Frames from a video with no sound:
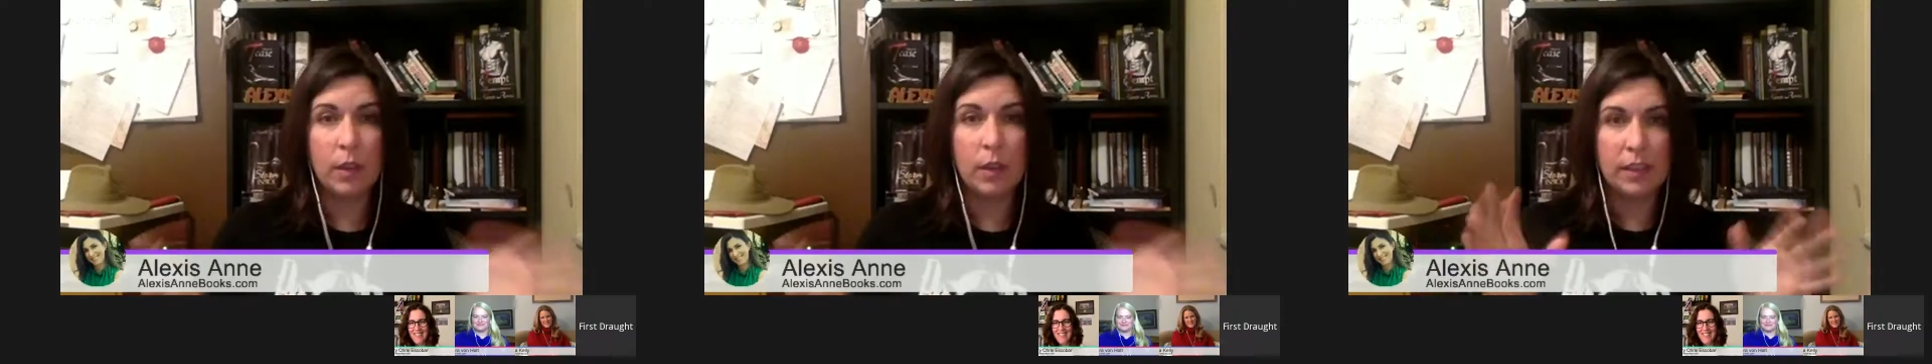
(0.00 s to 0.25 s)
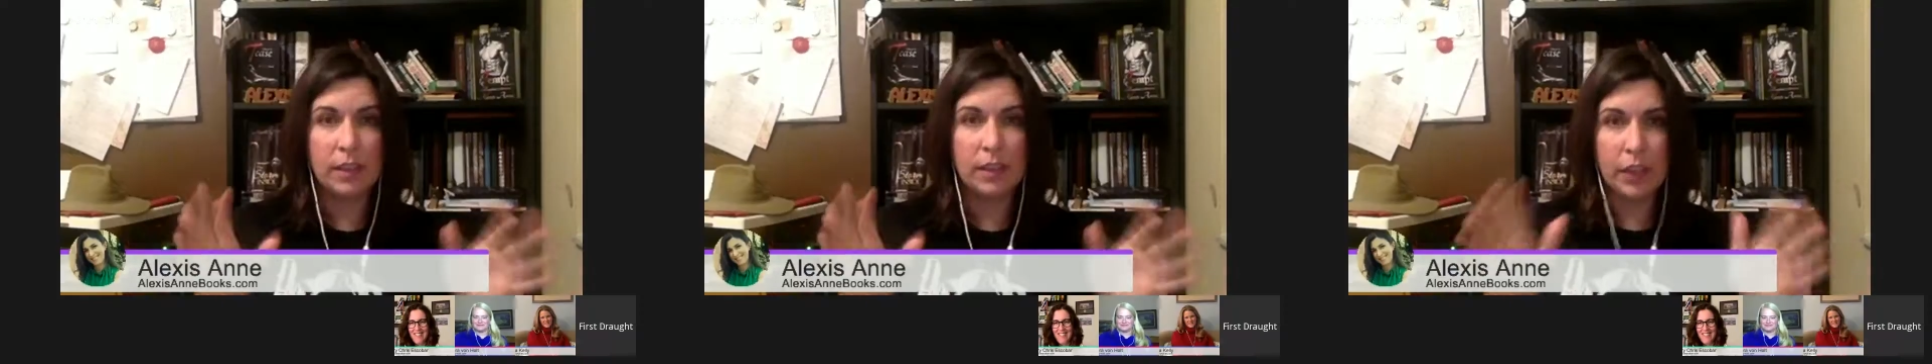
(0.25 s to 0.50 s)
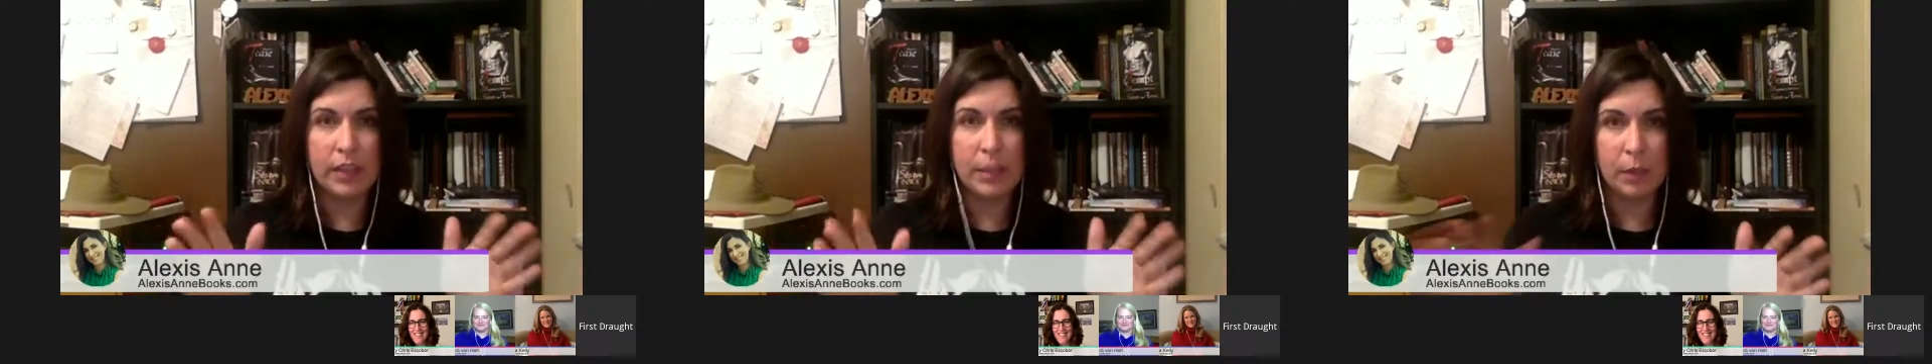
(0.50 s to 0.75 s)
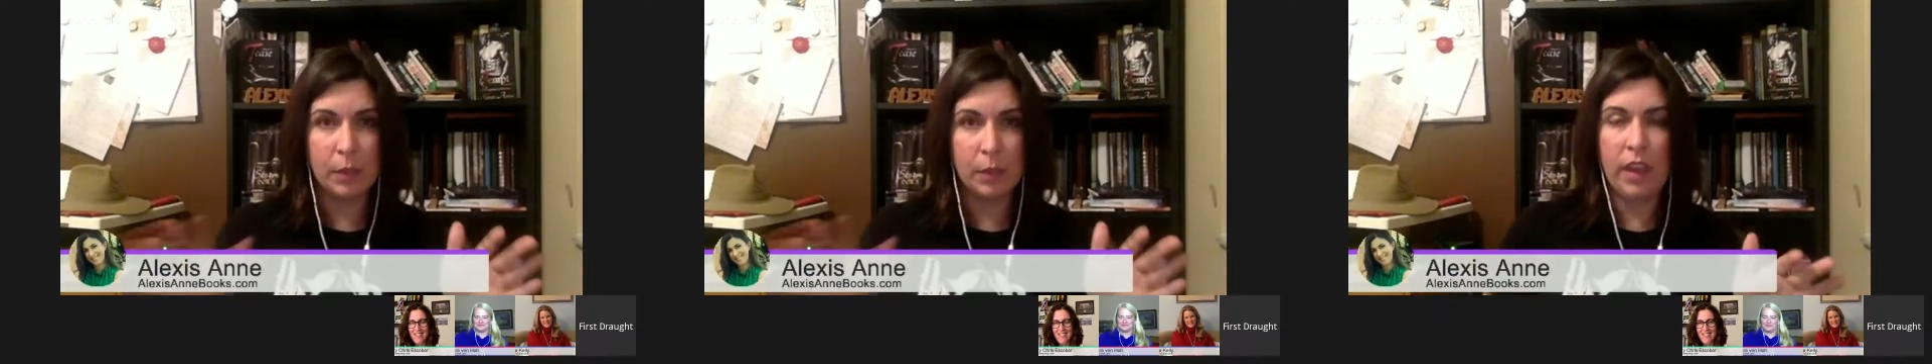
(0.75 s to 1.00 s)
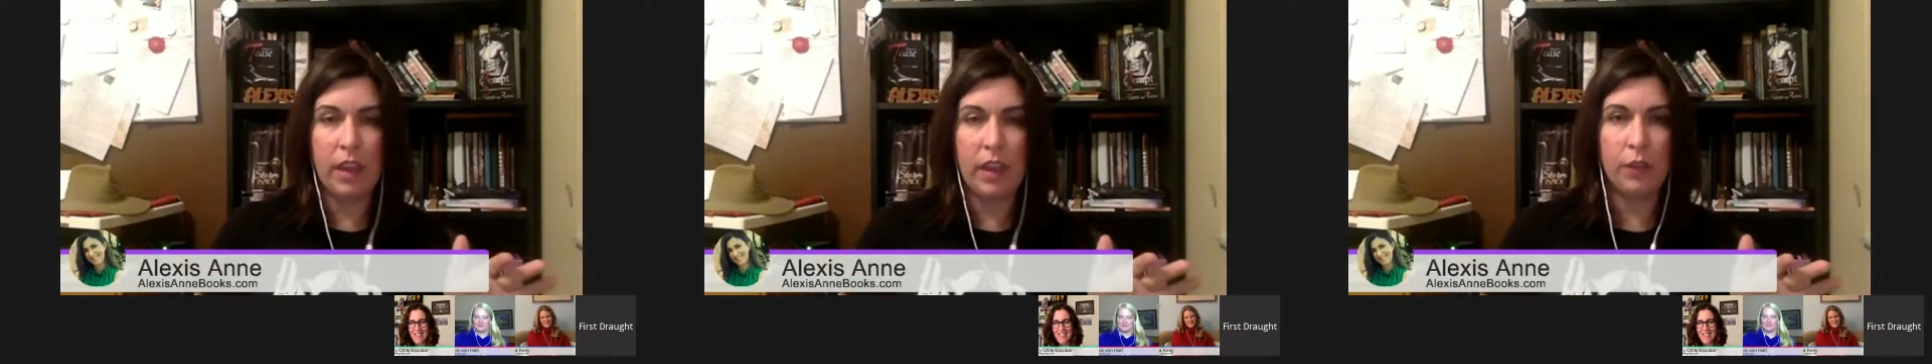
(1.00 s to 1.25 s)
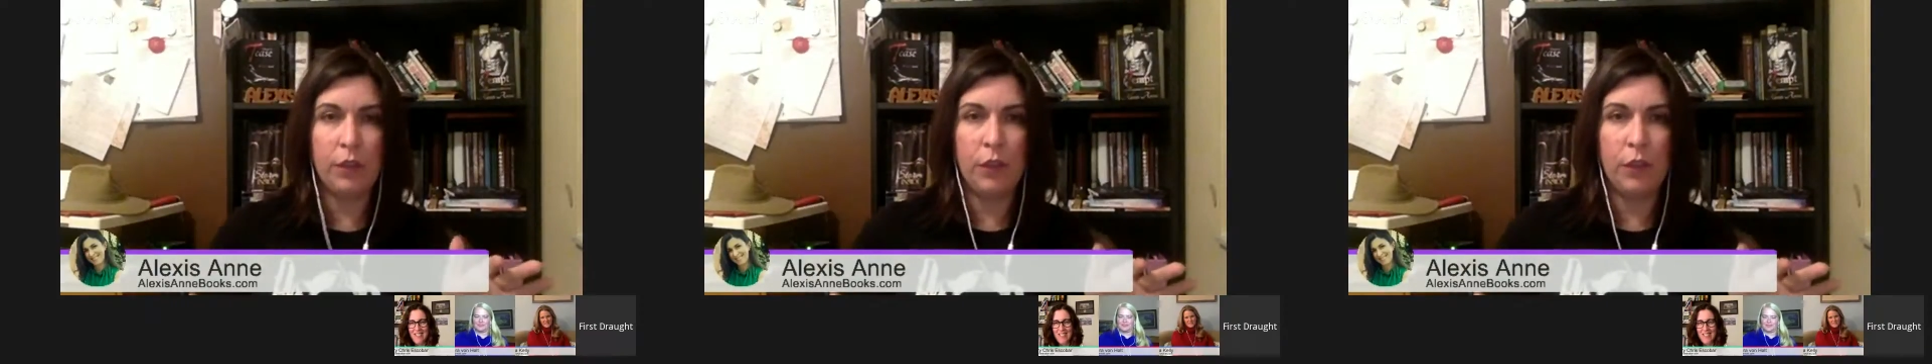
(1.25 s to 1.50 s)
a very similar
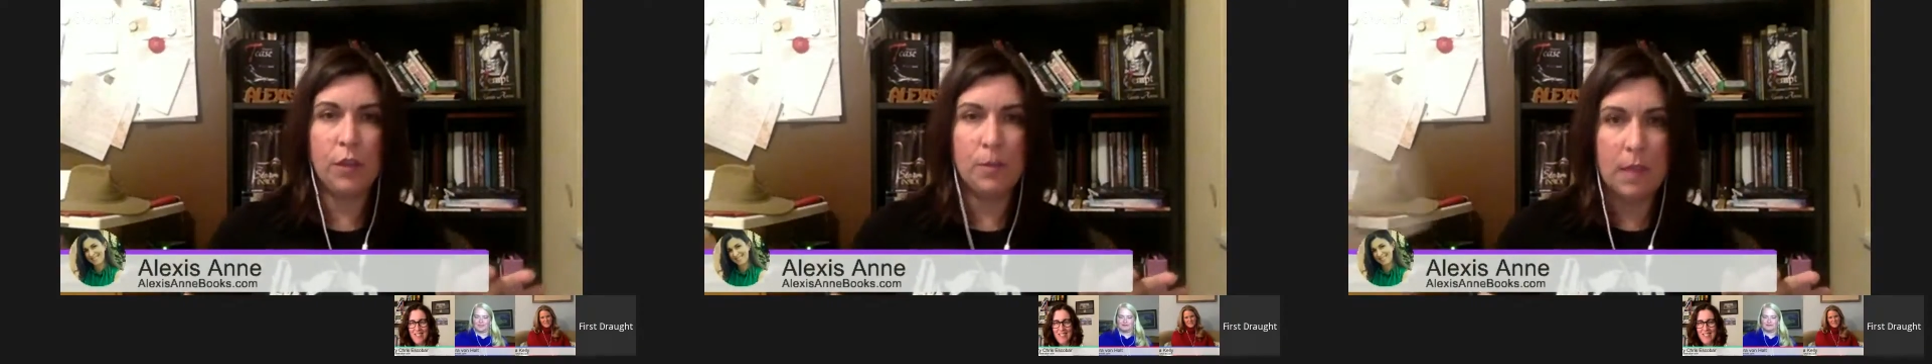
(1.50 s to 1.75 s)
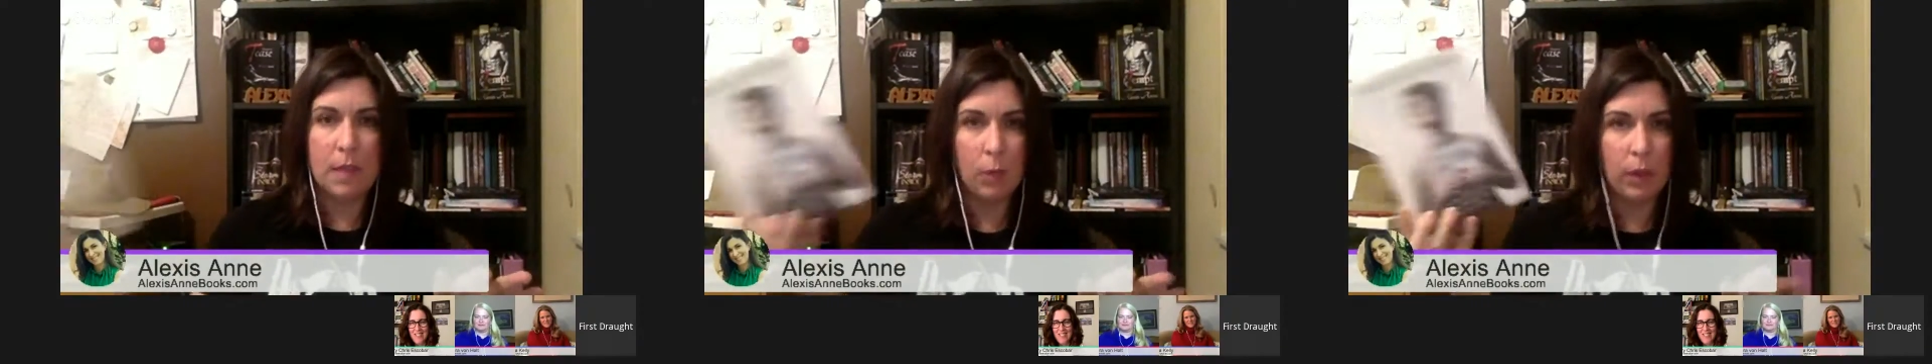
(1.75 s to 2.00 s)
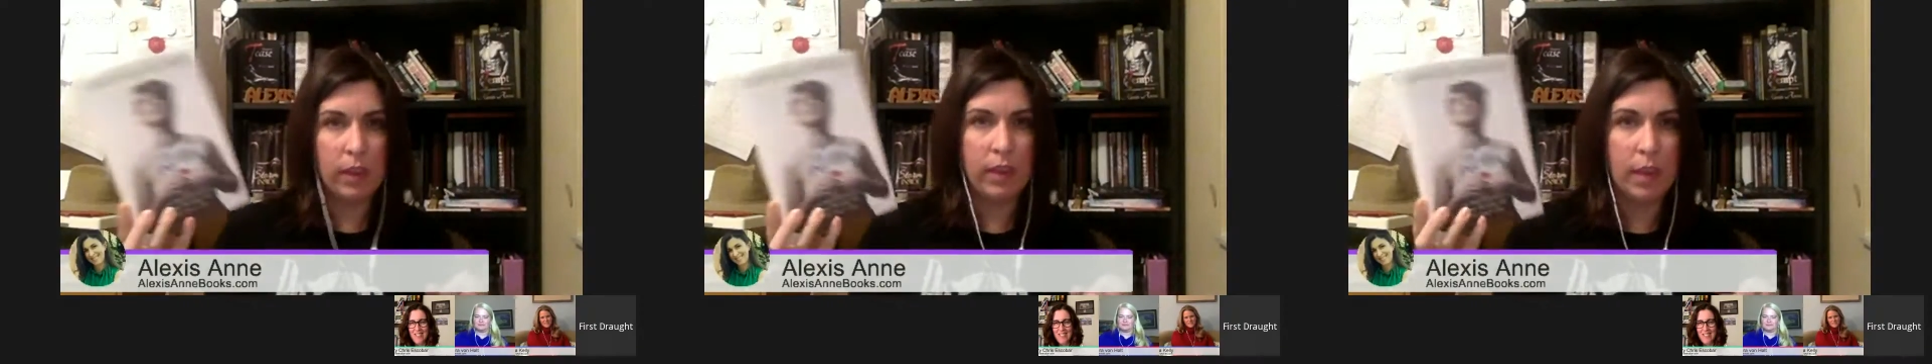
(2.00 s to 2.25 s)
thing for me with